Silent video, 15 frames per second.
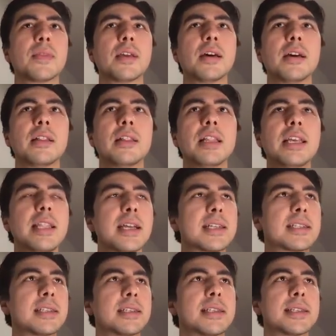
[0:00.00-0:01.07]
uh,
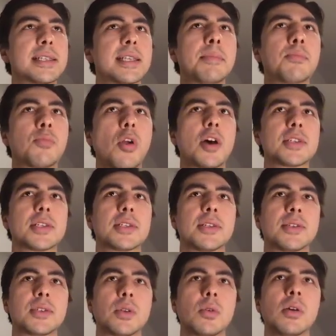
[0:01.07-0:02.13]
Linux
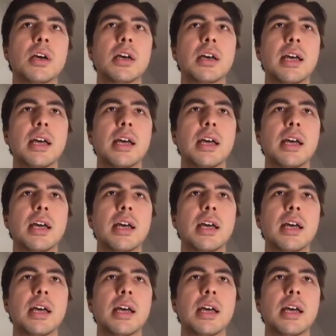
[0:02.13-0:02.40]
sub-processes. So